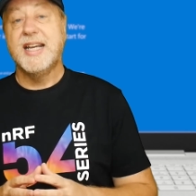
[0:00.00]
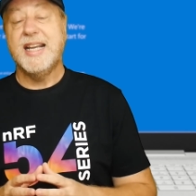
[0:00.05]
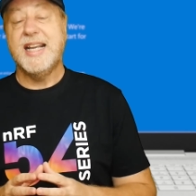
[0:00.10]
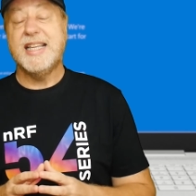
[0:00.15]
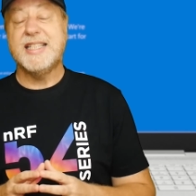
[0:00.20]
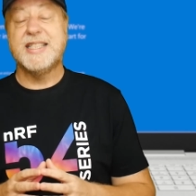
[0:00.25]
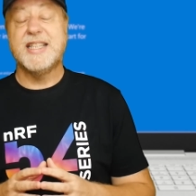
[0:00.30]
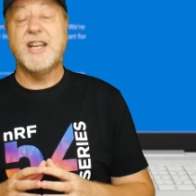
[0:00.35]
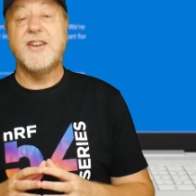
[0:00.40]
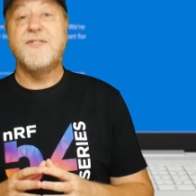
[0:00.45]

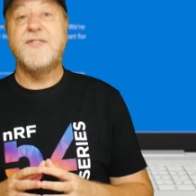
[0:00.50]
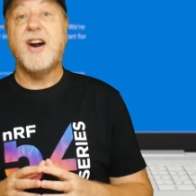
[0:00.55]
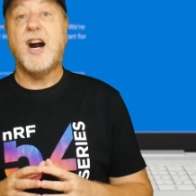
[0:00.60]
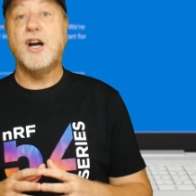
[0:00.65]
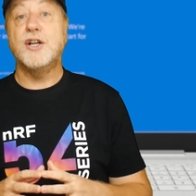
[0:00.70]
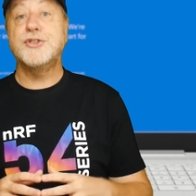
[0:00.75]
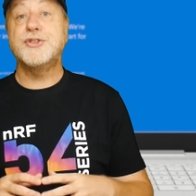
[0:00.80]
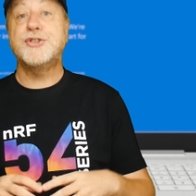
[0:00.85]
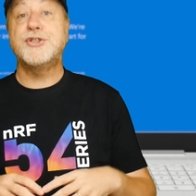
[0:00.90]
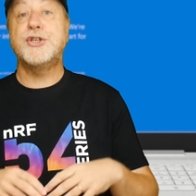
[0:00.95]
is an
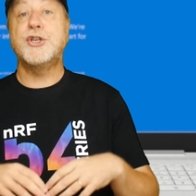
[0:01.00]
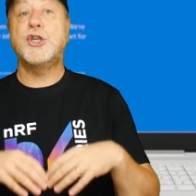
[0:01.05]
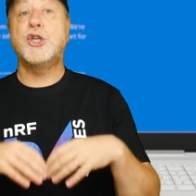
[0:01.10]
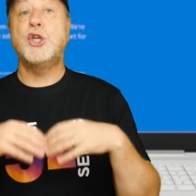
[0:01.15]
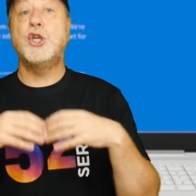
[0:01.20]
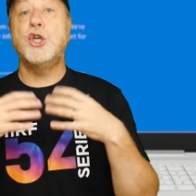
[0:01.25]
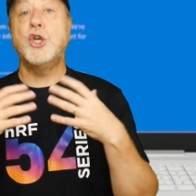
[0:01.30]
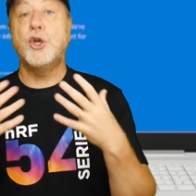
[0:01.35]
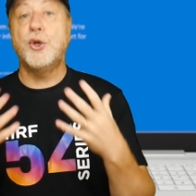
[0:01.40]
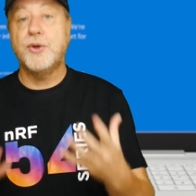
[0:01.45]
advanced
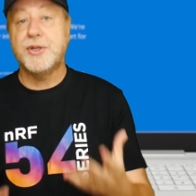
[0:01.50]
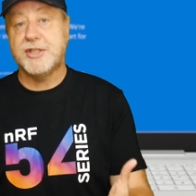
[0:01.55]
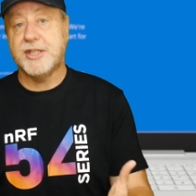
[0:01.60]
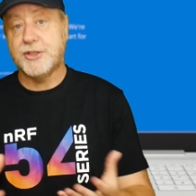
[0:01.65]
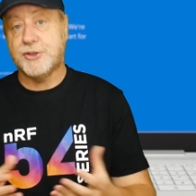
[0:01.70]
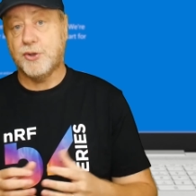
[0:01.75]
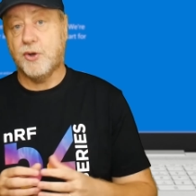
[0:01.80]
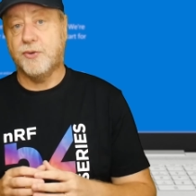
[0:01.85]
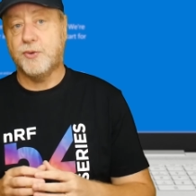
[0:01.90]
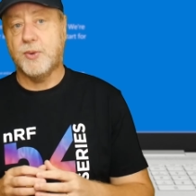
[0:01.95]
security
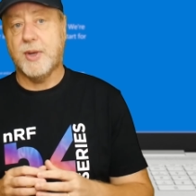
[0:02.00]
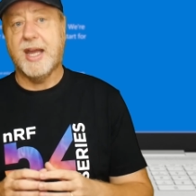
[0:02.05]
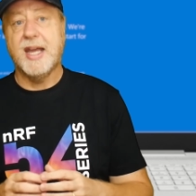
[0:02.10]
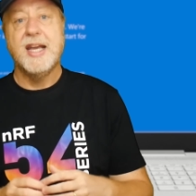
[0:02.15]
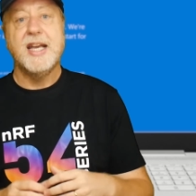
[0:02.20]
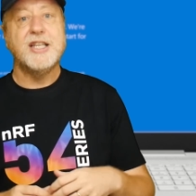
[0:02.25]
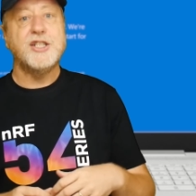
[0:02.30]
software.